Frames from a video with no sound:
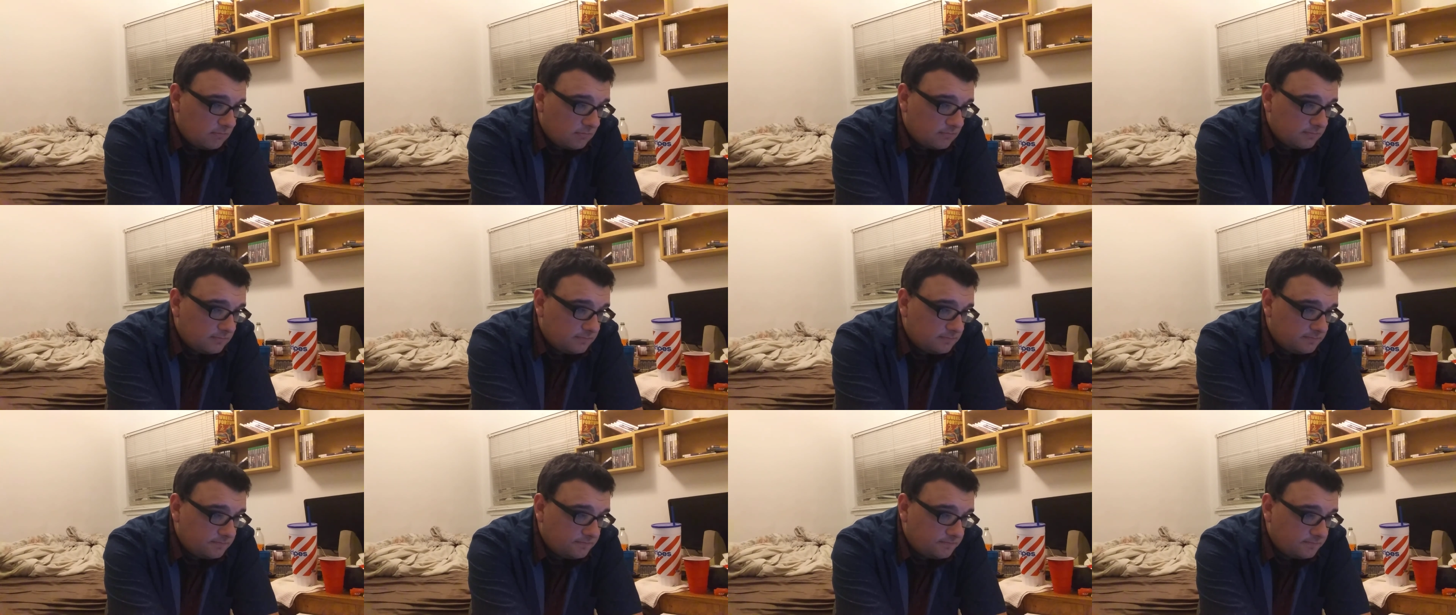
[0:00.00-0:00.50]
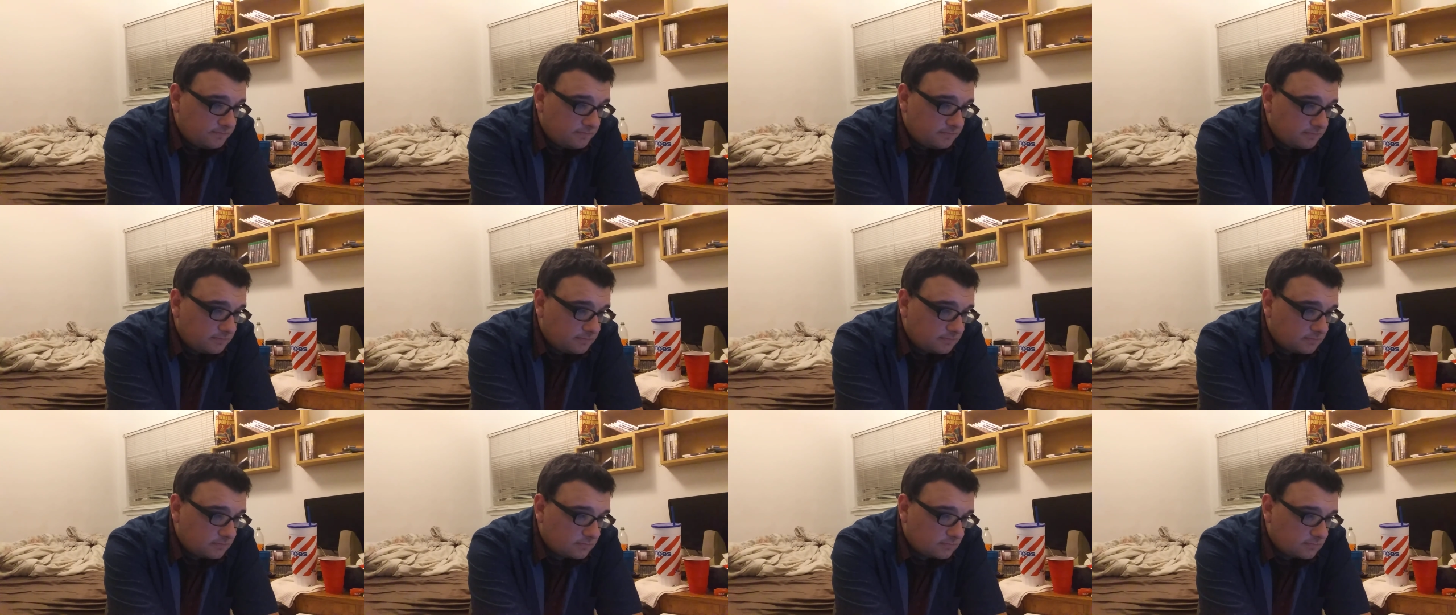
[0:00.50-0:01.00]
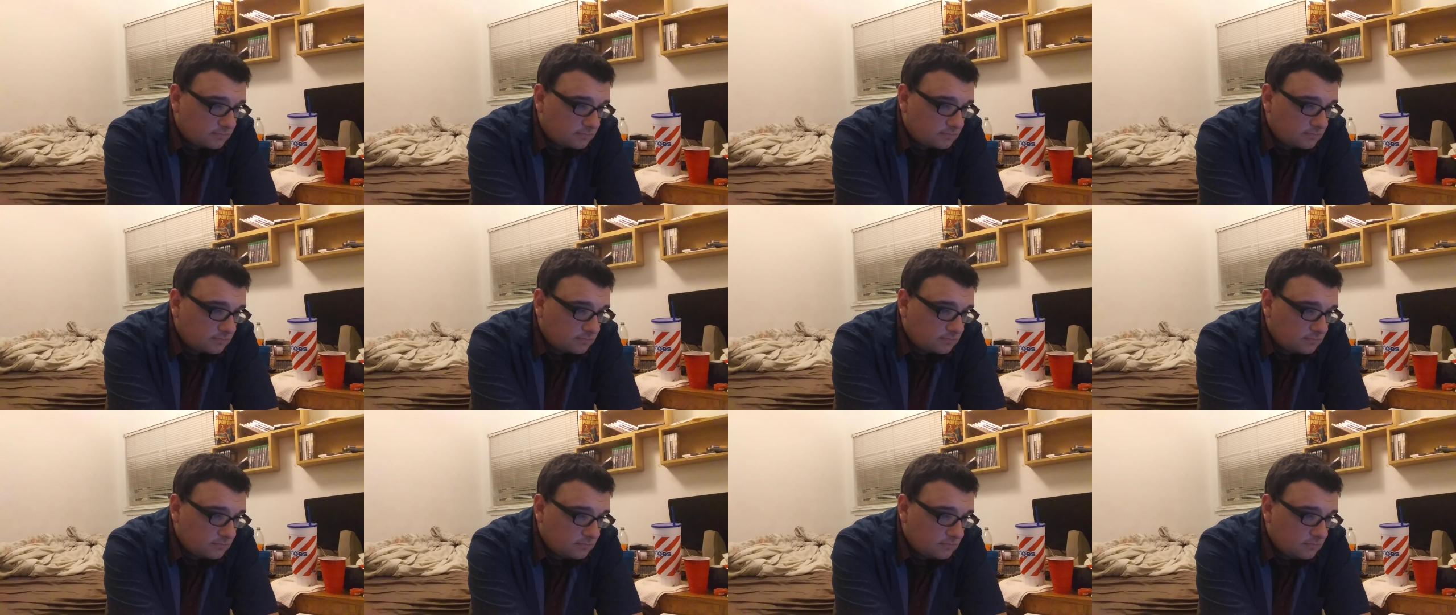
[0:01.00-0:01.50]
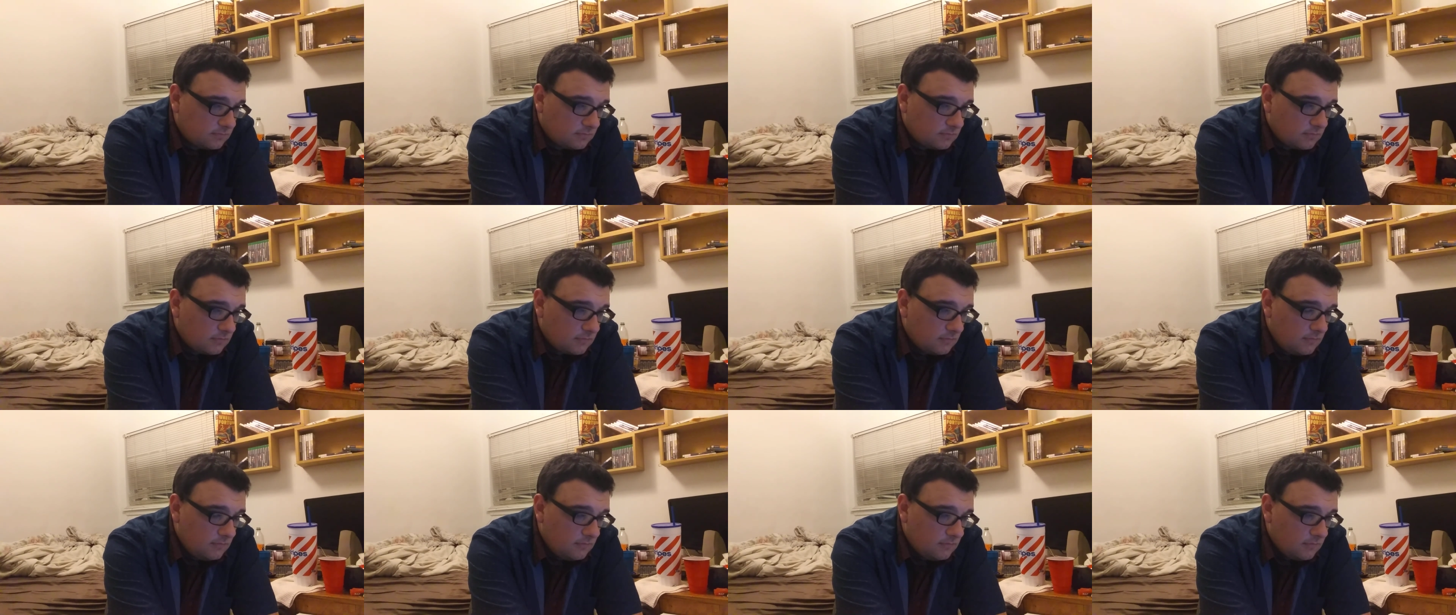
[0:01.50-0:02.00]

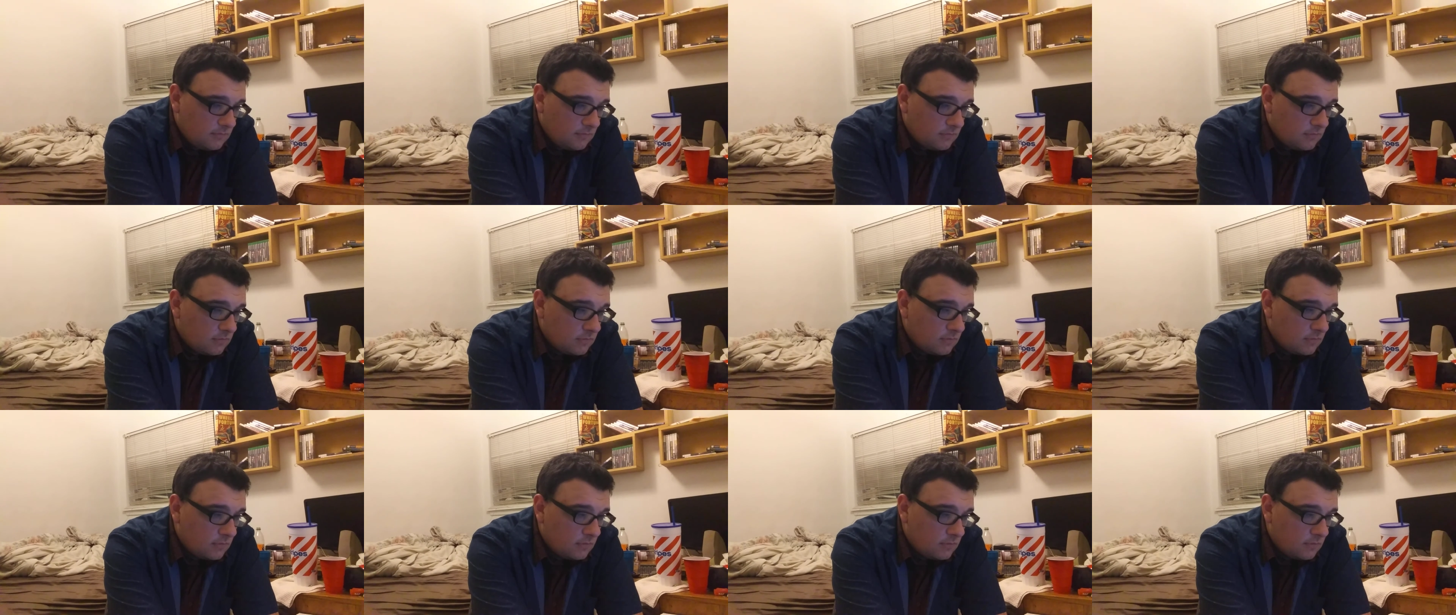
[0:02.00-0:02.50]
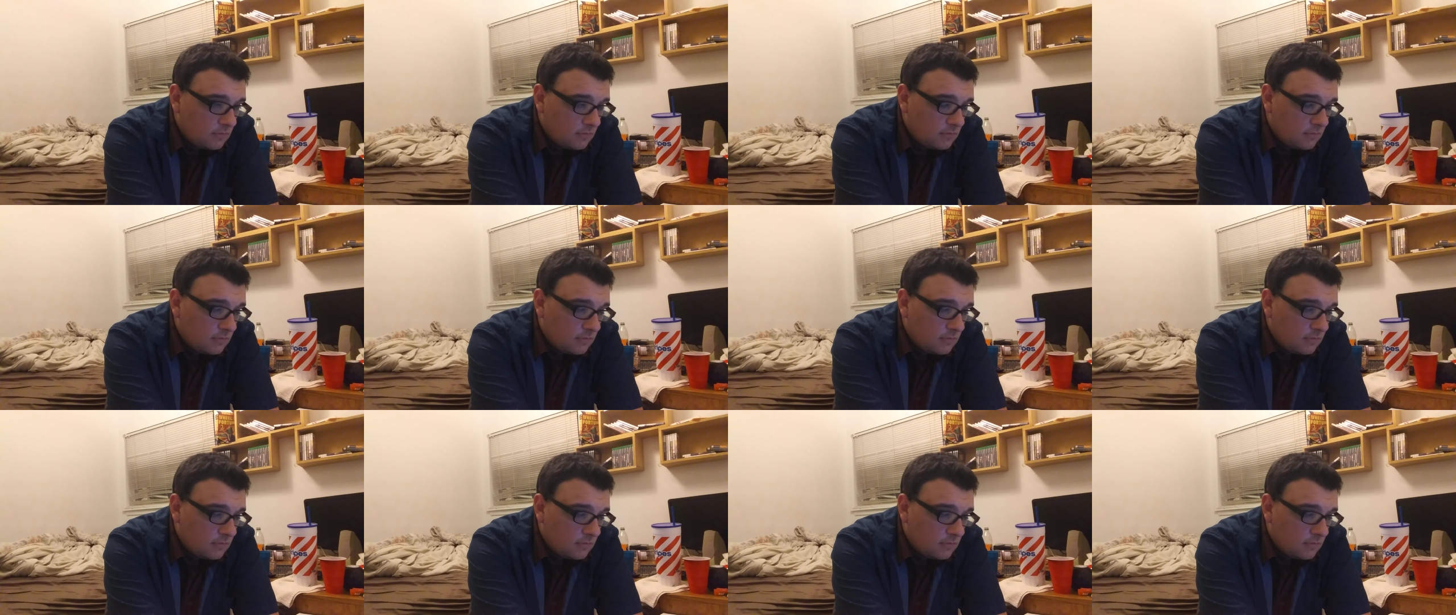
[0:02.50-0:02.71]
[no speech]